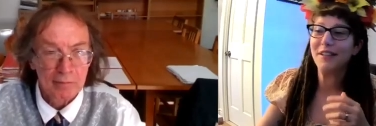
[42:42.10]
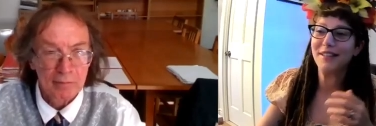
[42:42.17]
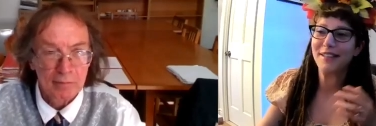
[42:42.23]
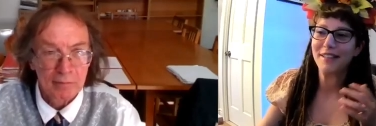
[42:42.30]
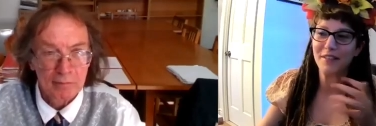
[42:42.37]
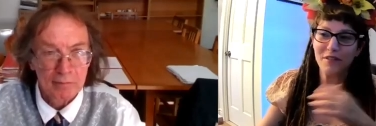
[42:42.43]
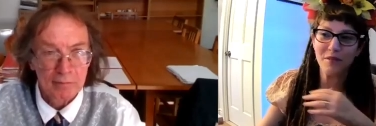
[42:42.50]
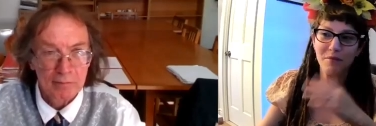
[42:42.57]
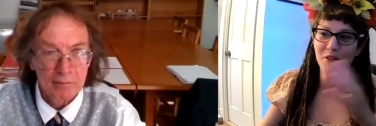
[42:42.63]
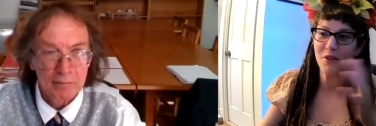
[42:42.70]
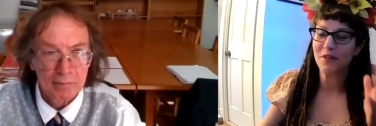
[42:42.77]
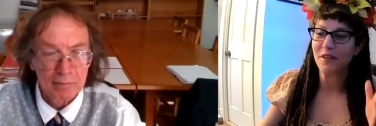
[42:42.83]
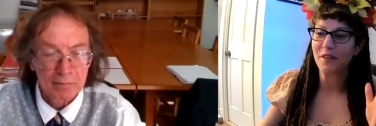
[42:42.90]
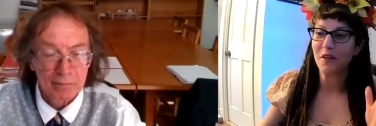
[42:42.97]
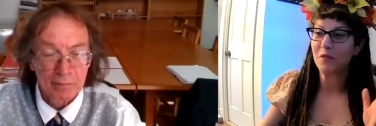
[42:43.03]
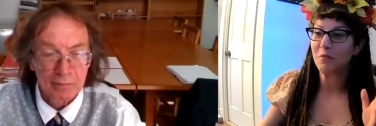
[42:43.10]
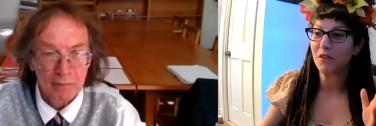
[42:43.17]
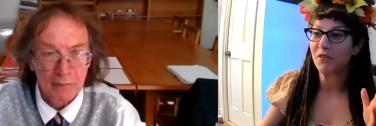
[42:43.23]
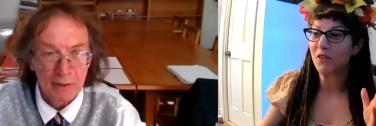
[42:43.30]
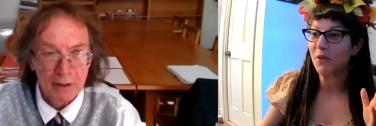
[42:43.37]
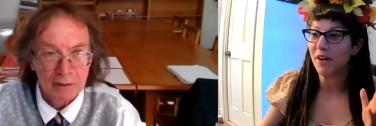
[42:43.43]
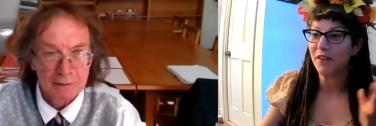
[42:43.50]
Speaker 1: going to give some closing thoughts, but
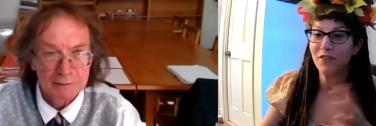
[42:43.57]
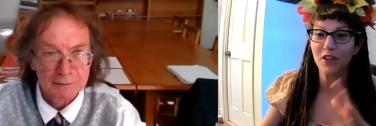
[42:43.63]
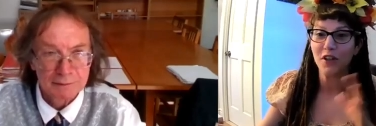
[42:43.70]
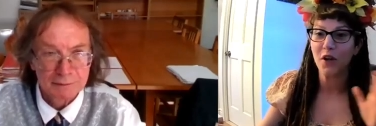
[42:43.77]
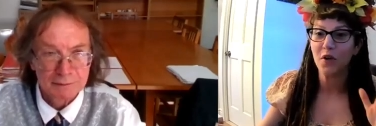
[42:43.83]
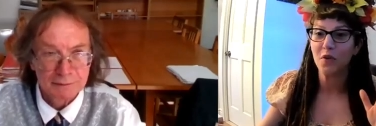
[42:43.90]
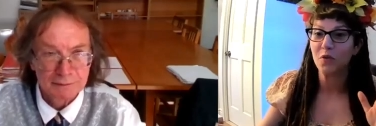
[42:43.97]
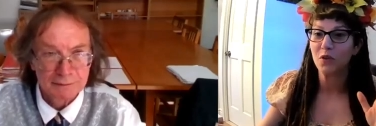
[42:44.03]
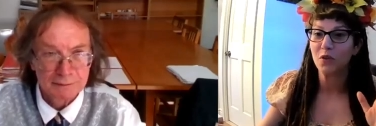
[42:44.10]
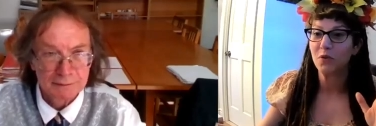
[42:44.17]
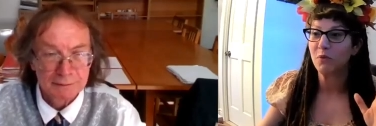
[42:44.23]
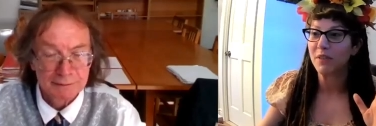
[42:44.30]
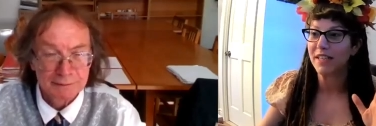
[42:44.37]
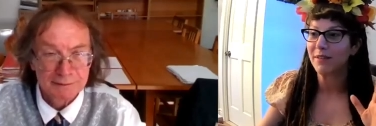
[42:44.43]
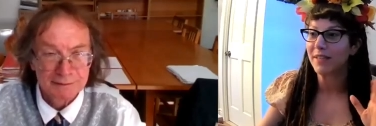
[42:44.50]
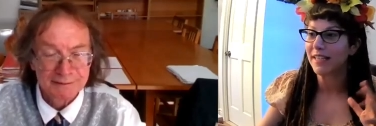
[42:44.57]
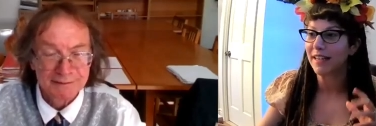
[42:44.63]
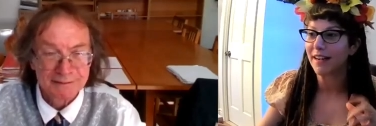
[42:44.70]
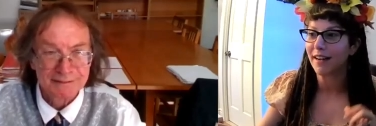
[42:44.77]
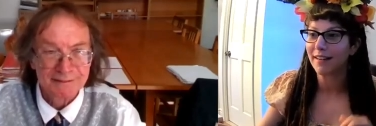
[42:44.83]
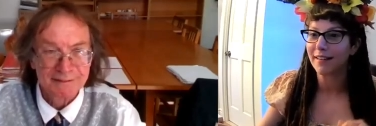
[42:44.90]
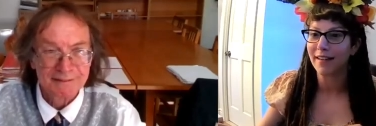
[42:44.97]
if you have to go, you, we, we can
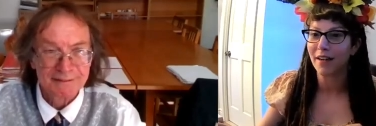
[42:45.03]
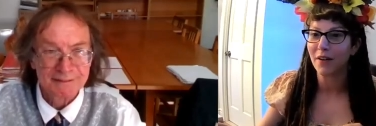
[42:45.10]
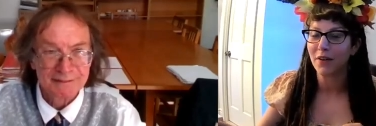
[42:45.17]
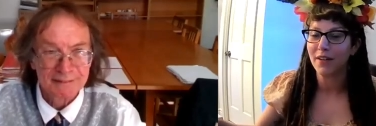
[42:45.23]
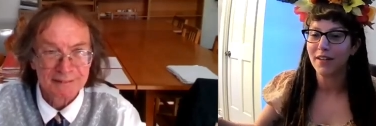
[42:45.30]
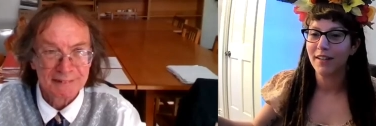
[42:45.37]
cut it now.